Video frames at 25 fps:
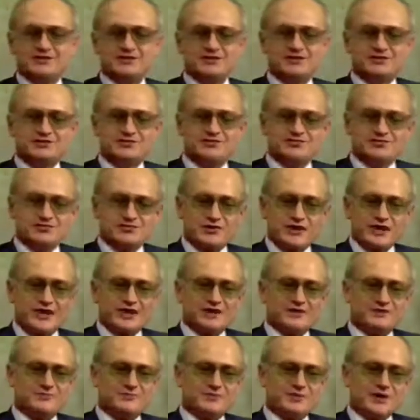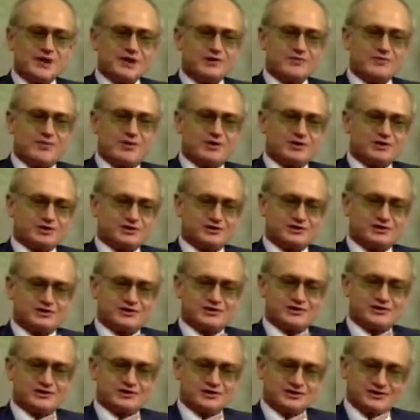It's a great
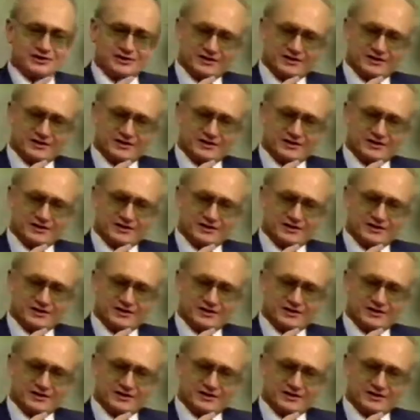brainwashing